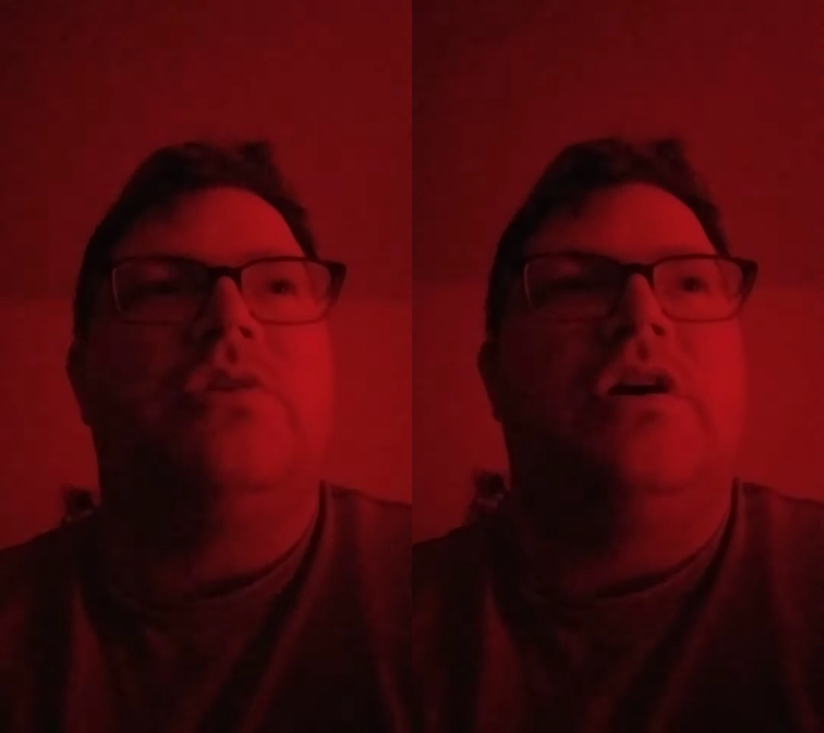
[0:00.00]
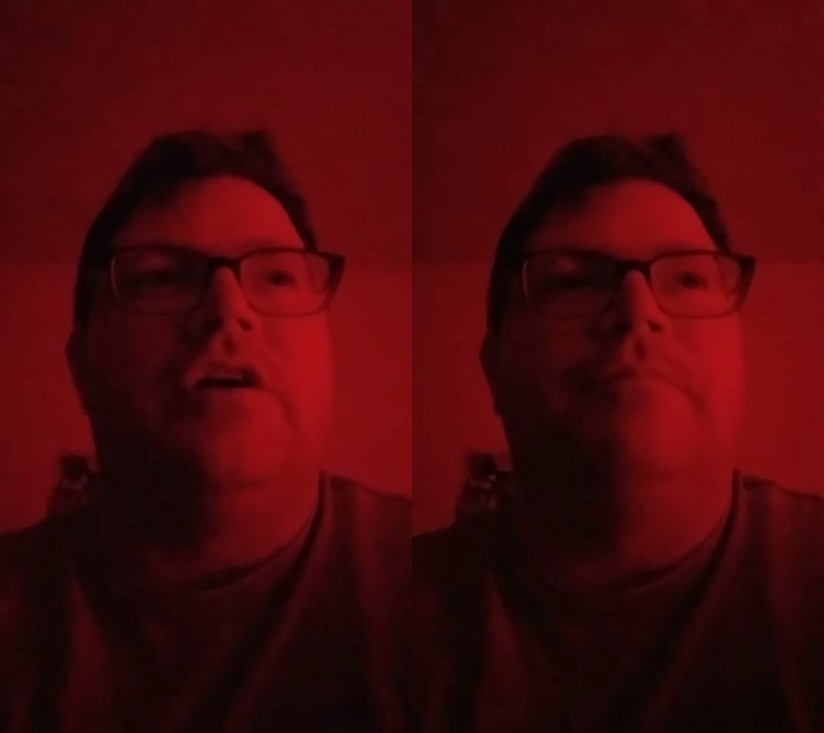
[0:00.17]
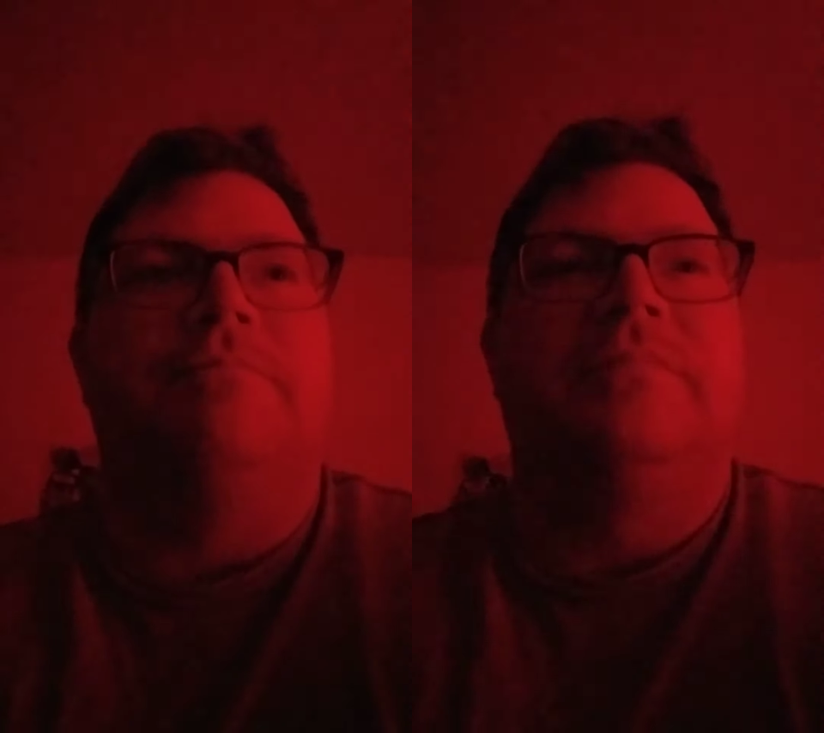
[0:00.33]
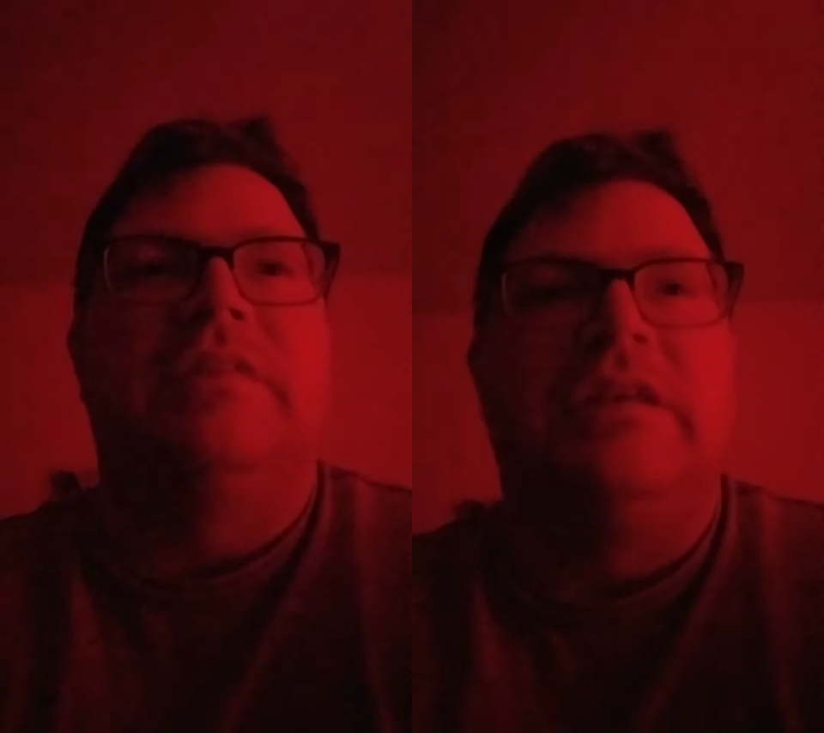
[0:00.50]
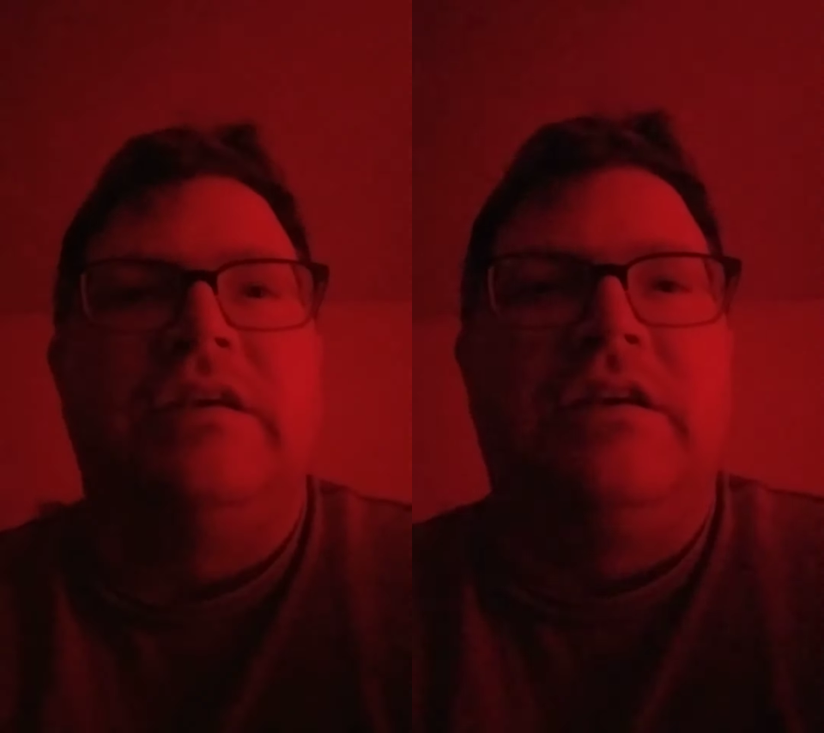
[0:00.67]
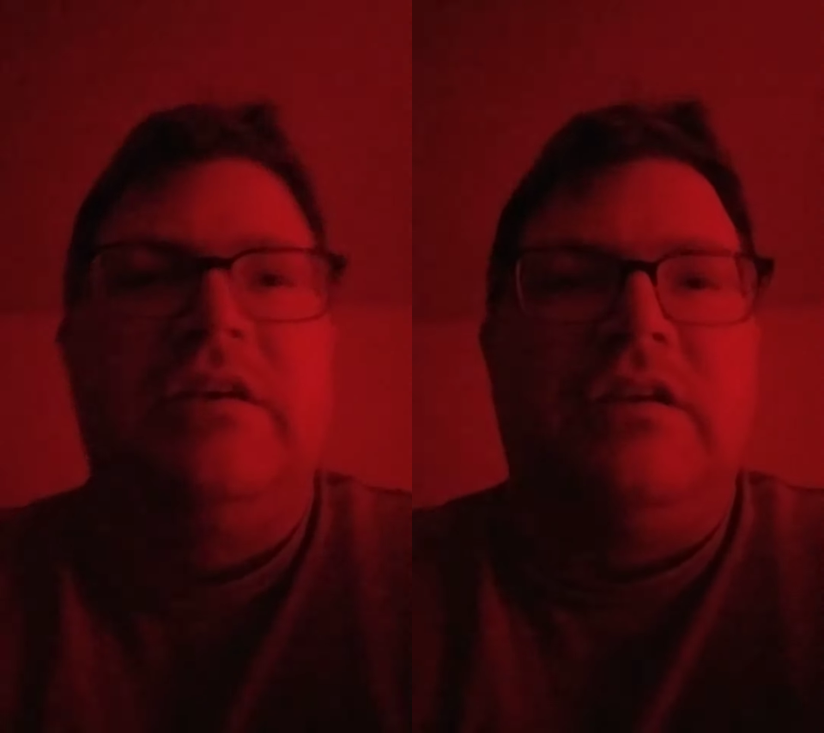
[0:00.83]
um,
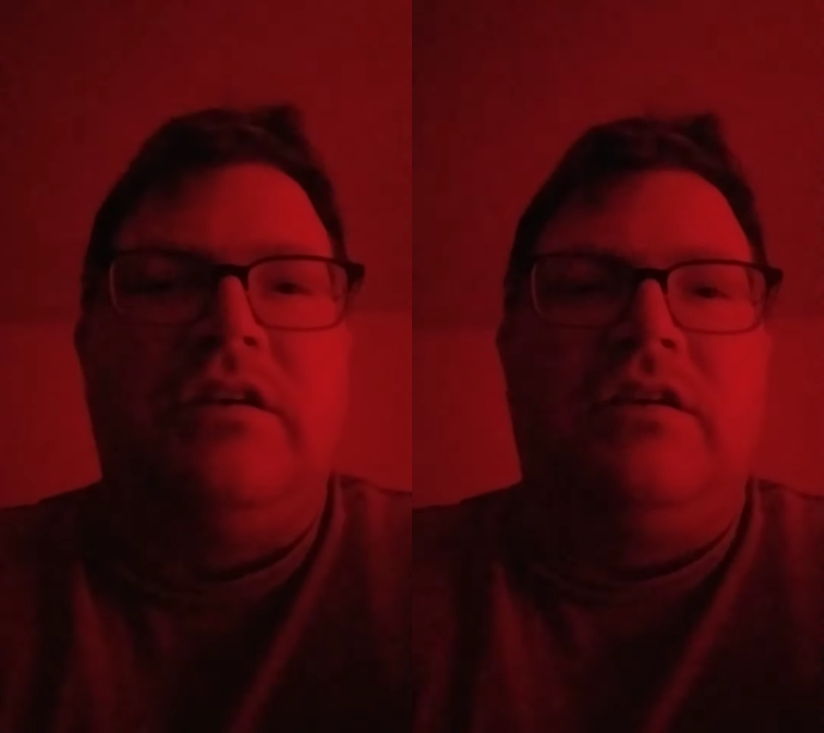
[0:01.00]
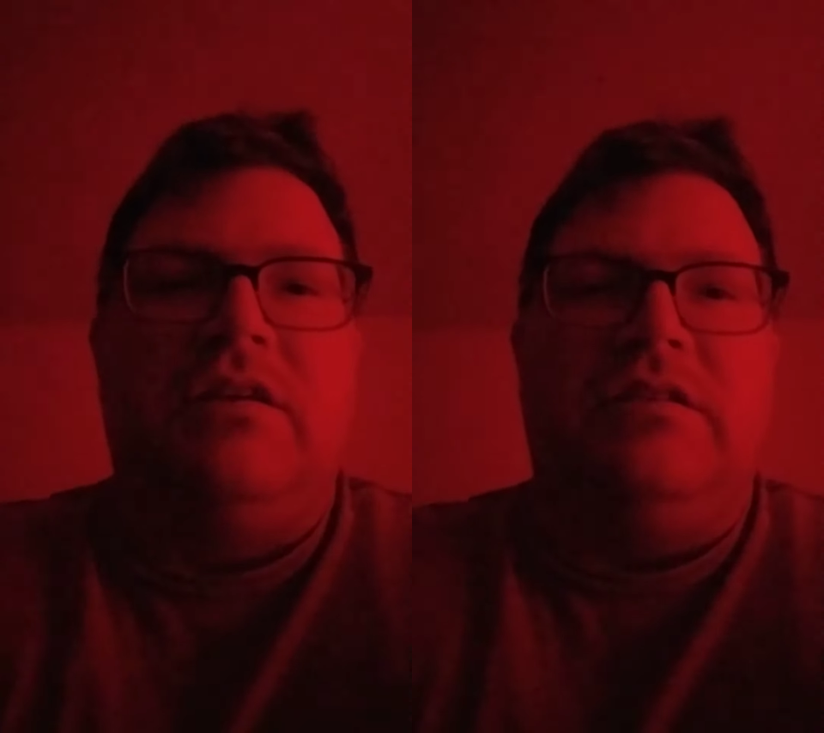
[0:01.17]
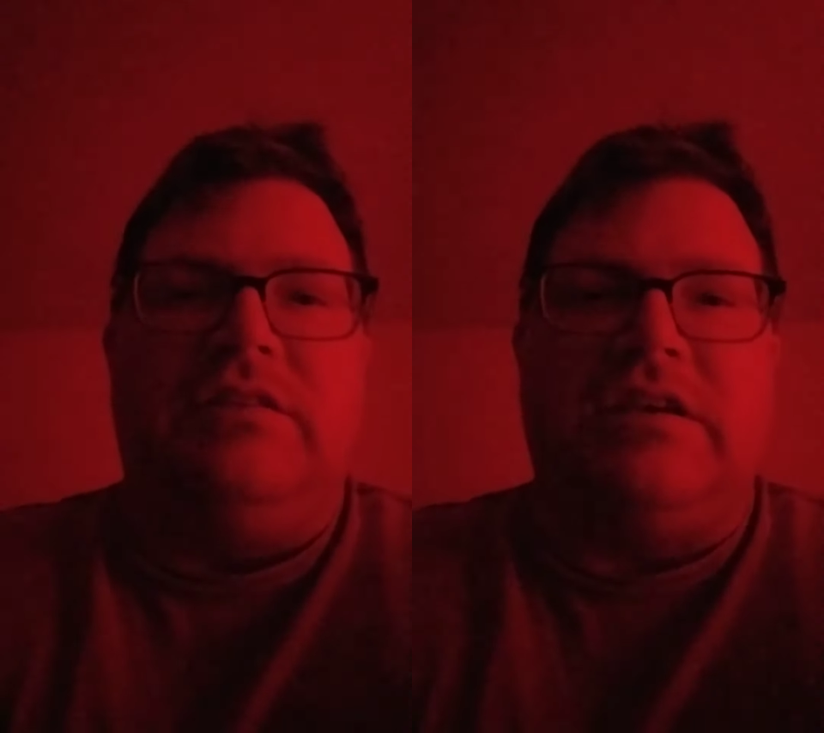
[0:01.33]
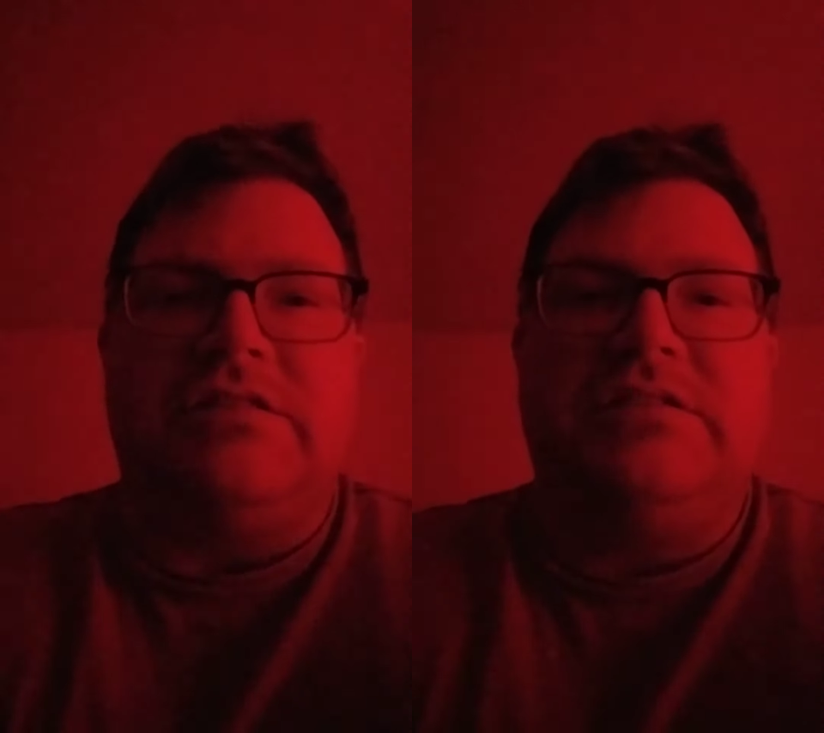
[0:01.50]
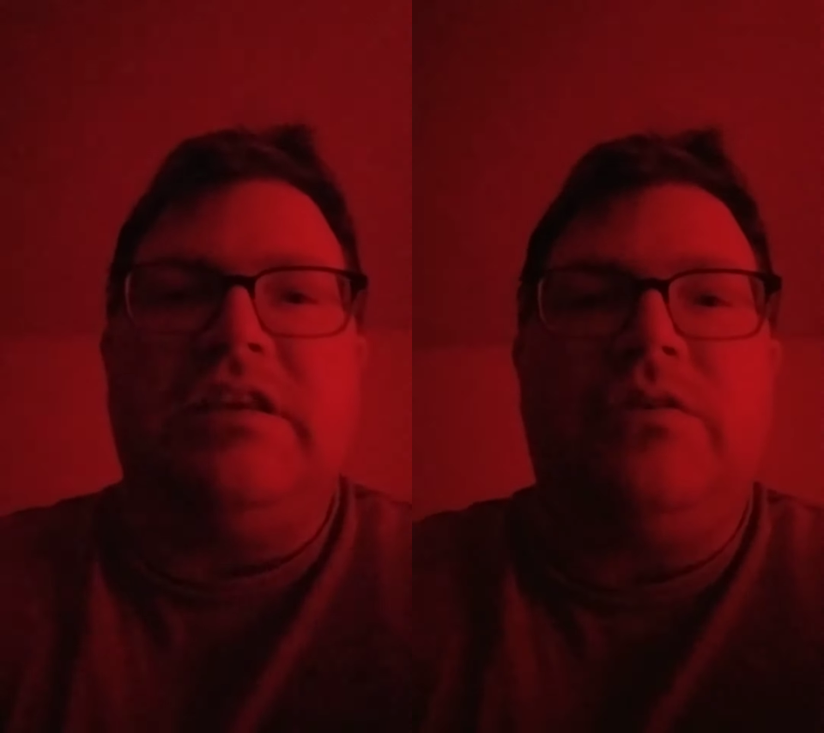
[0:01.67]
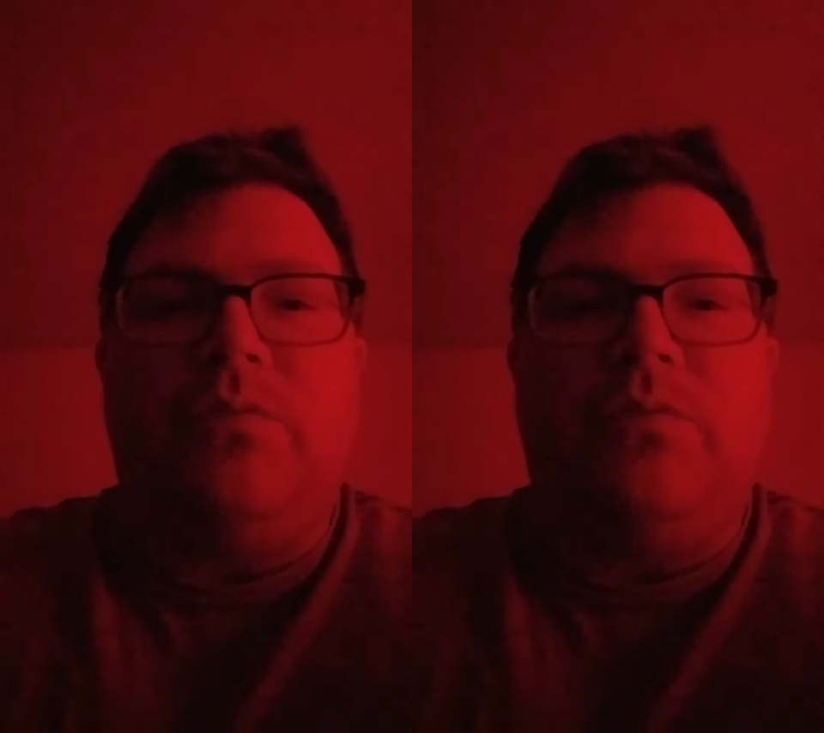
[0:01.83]
yesterday